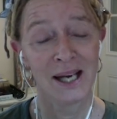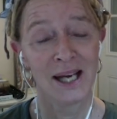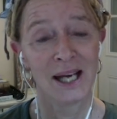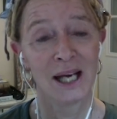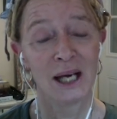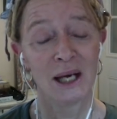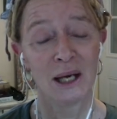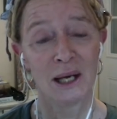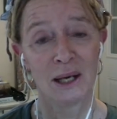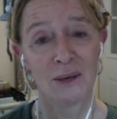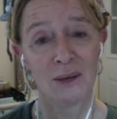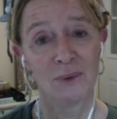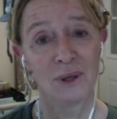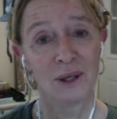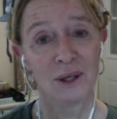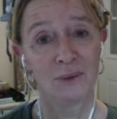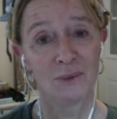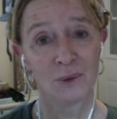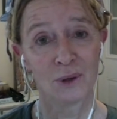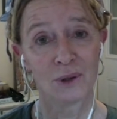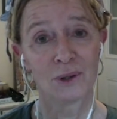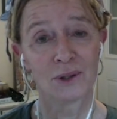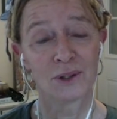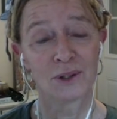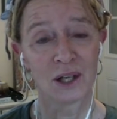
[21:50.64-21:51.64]
And we
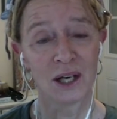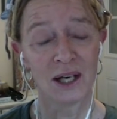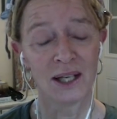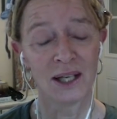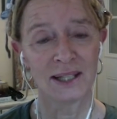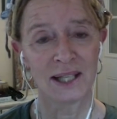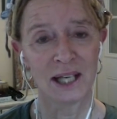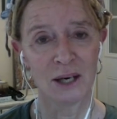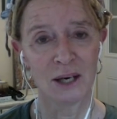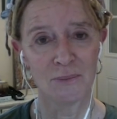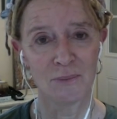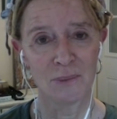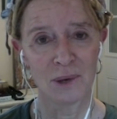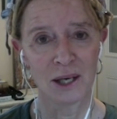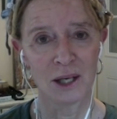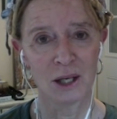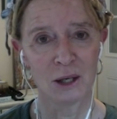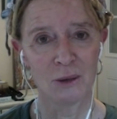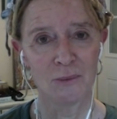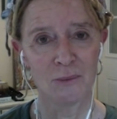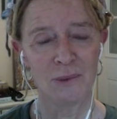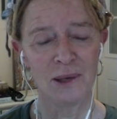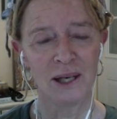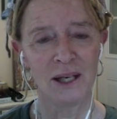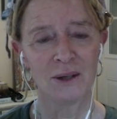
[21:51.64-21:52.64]
were taught that by
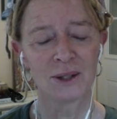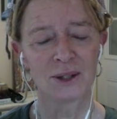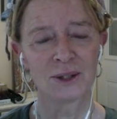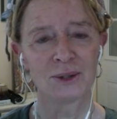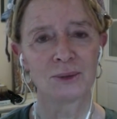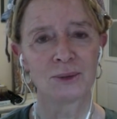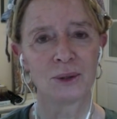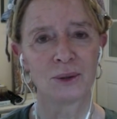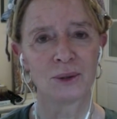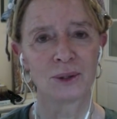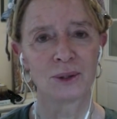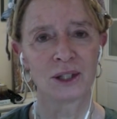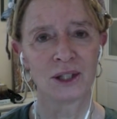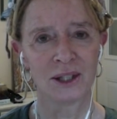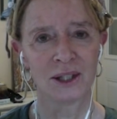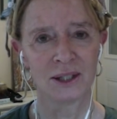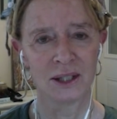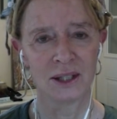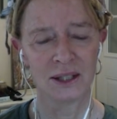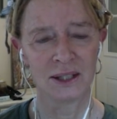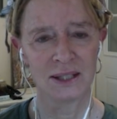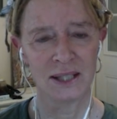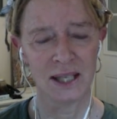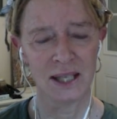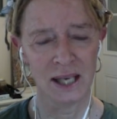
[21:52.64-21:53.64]
our parents. We were taught
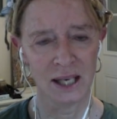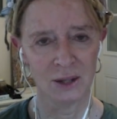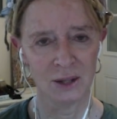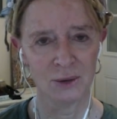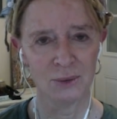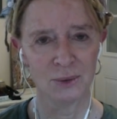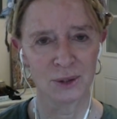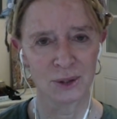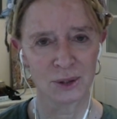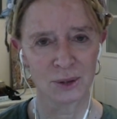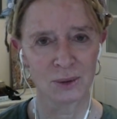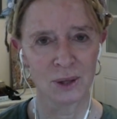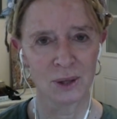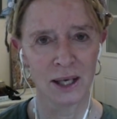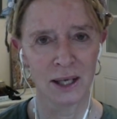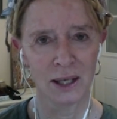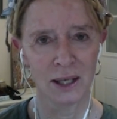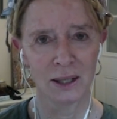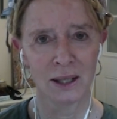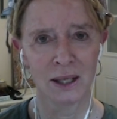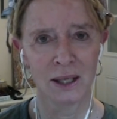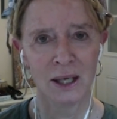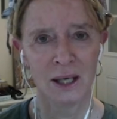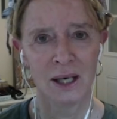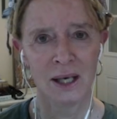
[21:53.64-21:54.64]
that dad was right.